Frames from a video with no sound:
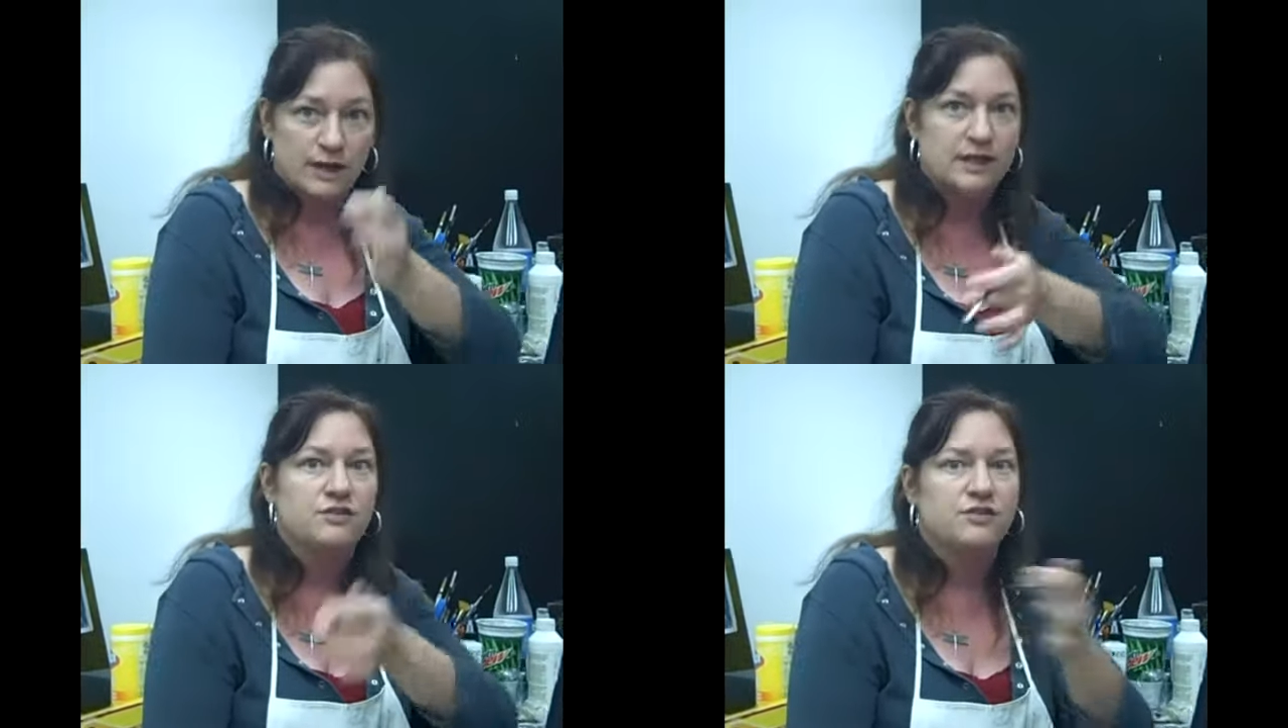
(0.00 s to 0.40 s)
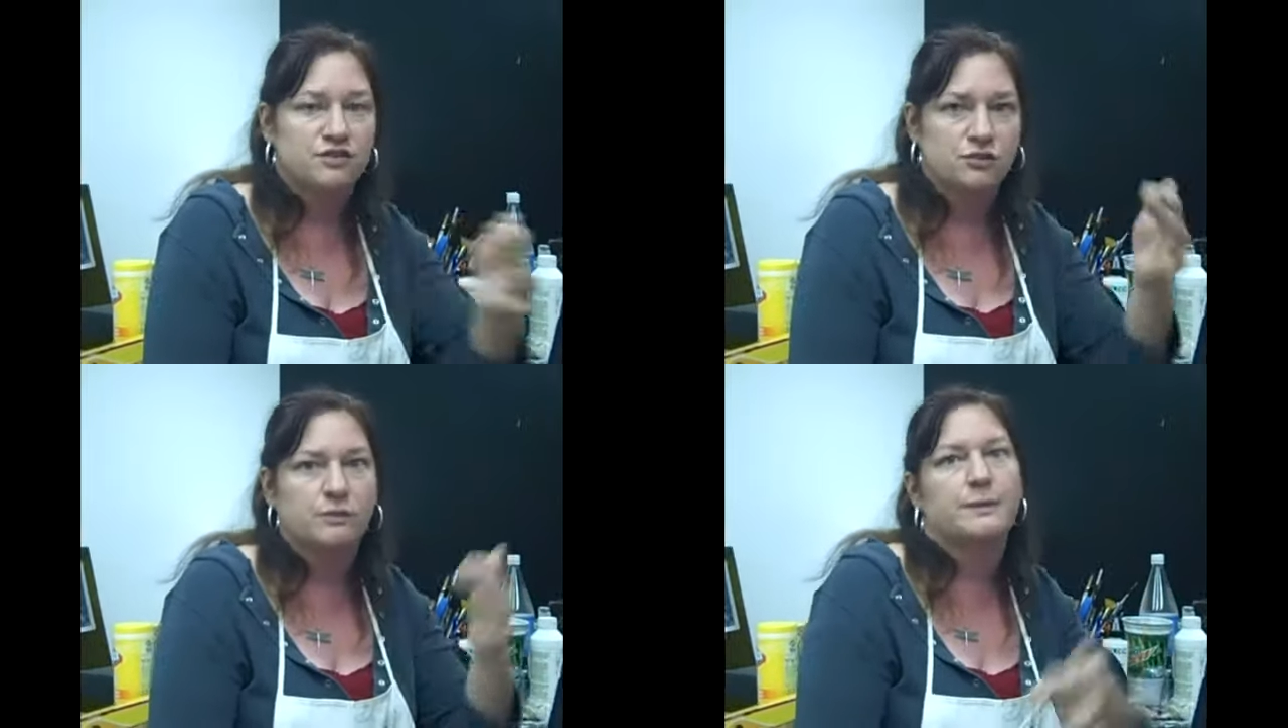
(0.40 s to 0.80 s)
what
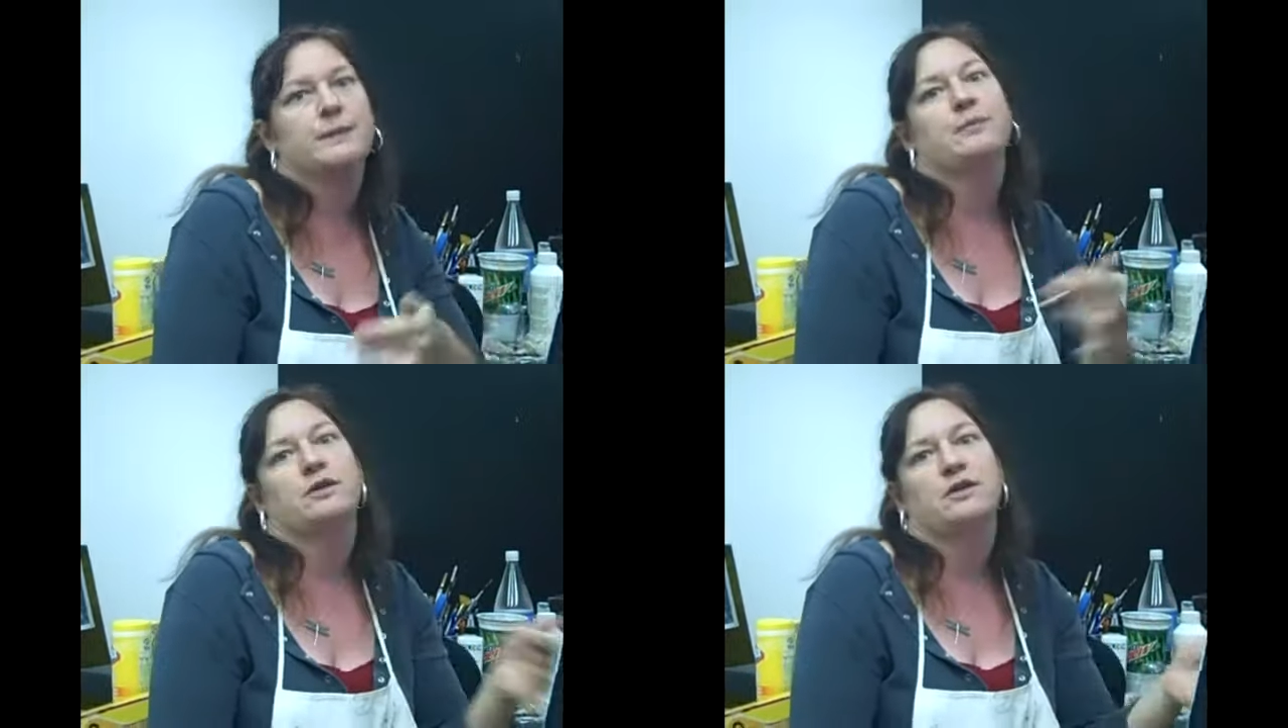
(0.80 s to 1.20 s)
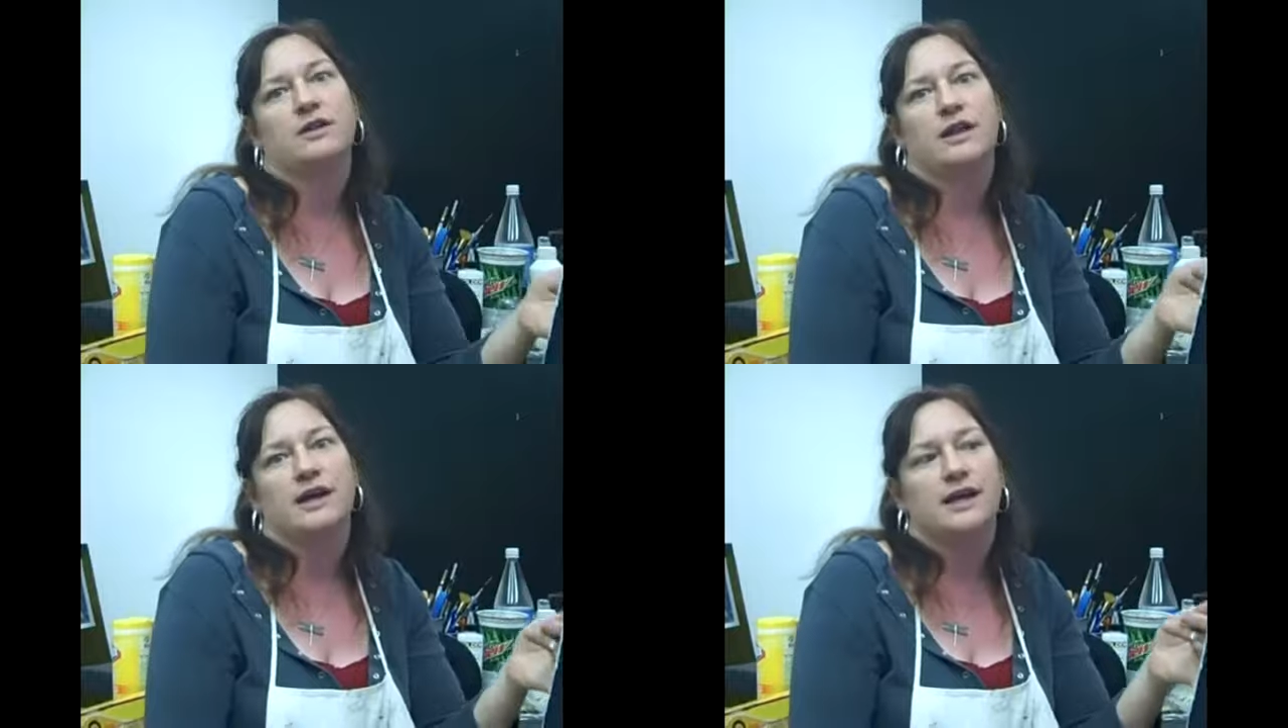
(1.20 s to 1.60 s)
individual people
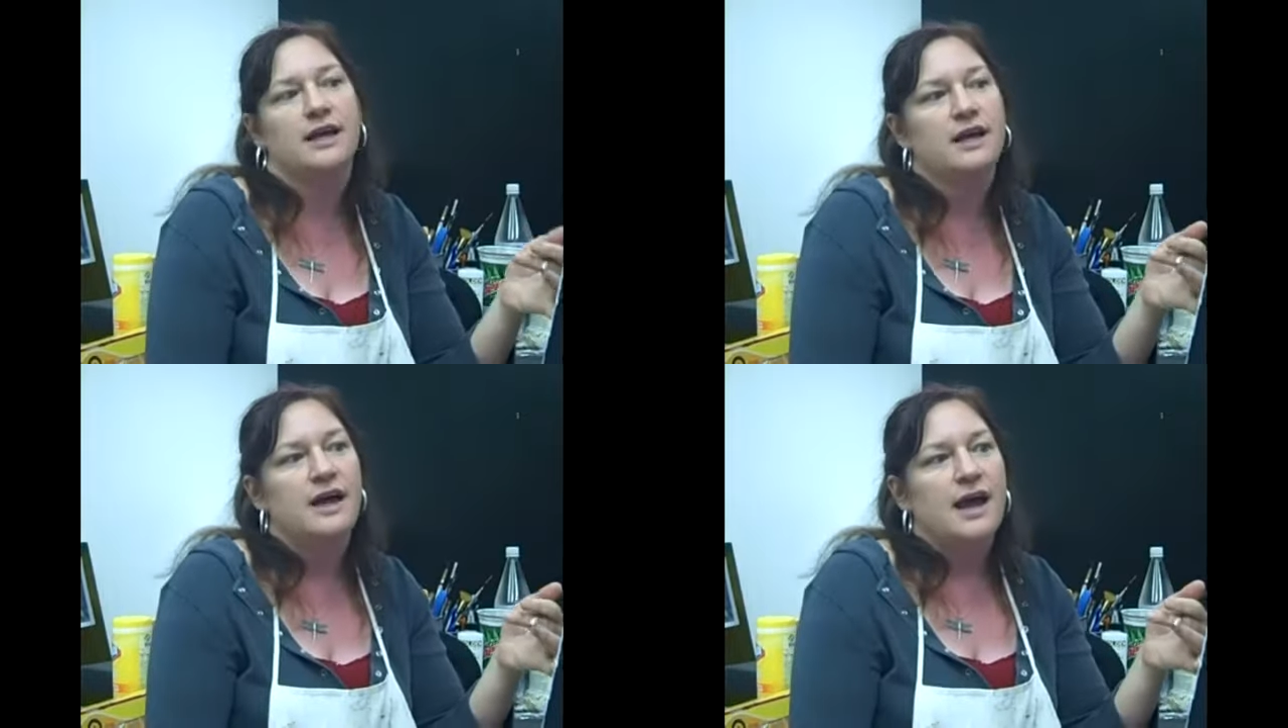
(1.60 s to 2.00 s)
look like.